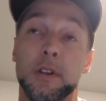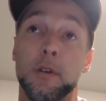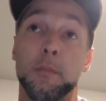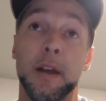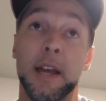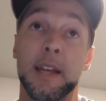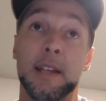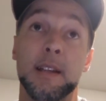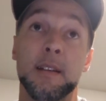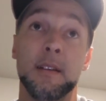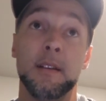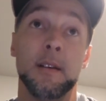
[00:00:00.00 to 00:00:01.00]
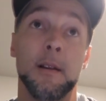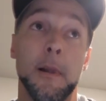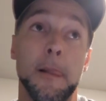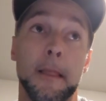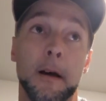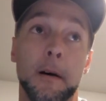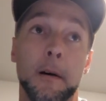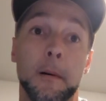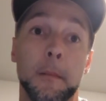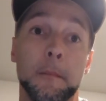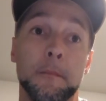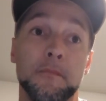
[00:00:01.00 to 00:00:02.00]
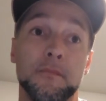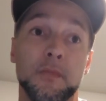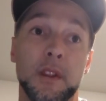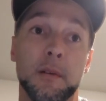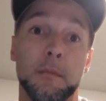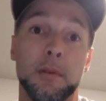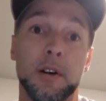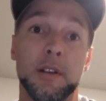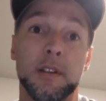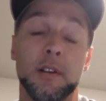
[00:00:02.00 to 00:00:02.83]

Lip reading: paid. But